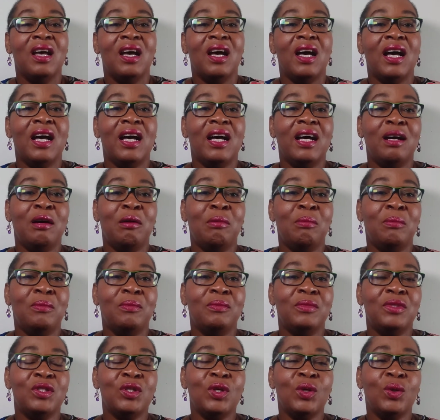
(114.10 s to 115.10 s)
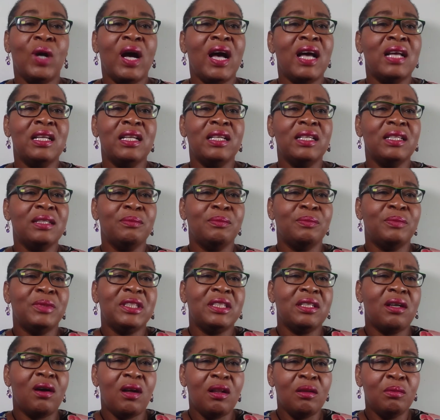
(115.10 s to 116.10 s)
But
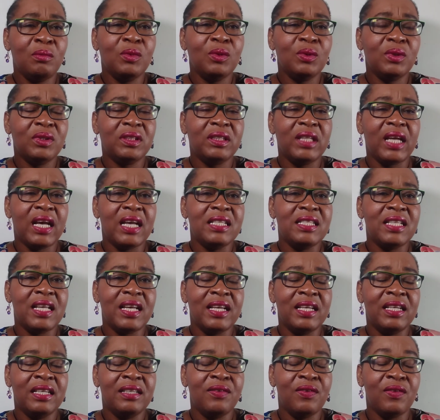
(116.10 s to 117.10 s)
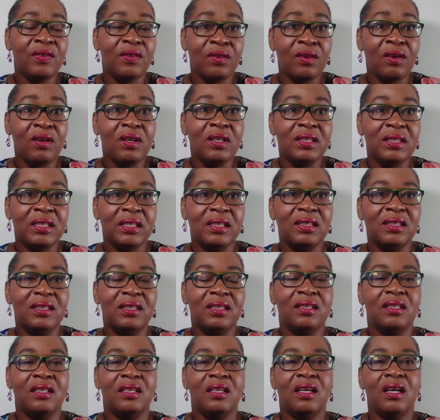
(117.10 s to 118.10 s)
almost as I thought
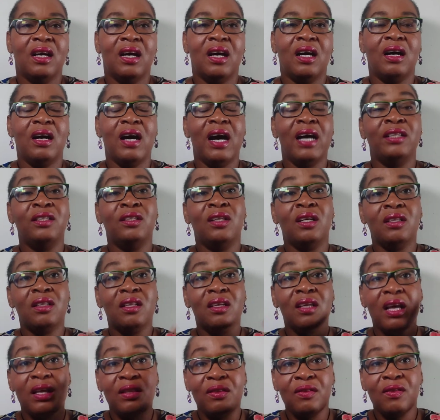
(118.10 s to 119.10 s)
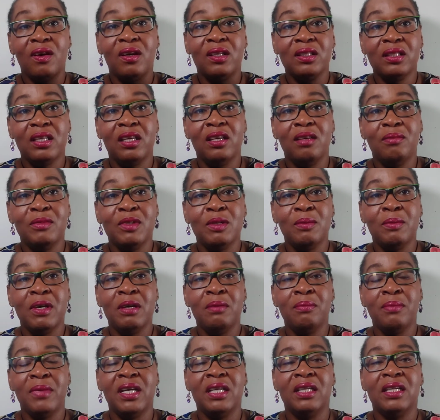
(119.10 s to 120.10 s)
it, another a thought came to my
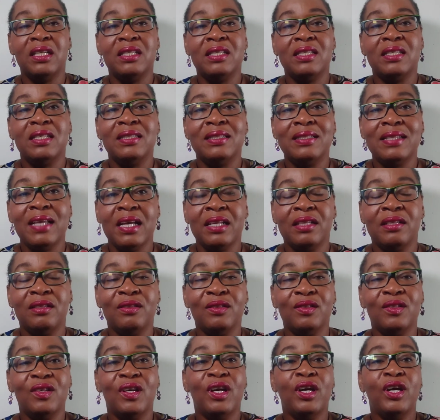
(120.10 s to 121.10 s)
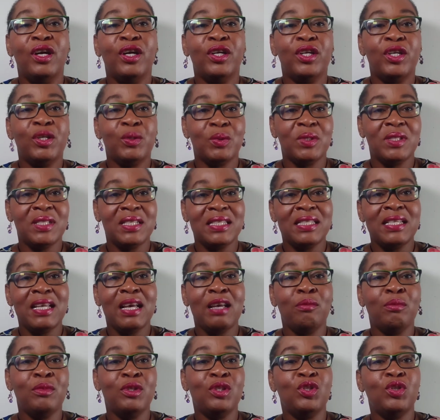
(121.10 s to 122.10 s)
mind and said, Tanya, there was a
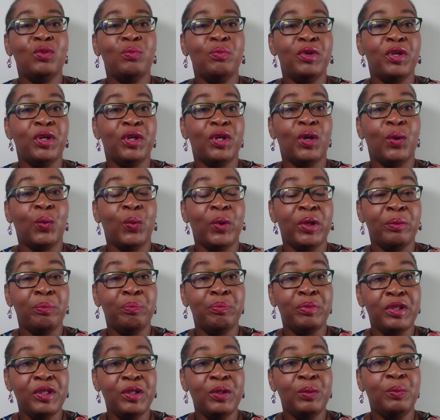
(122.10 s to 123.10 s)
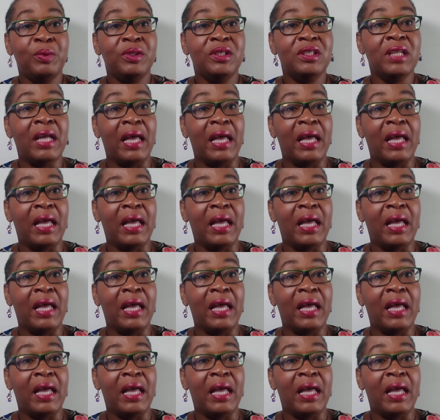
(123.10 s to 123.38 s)
time in Jamaica when people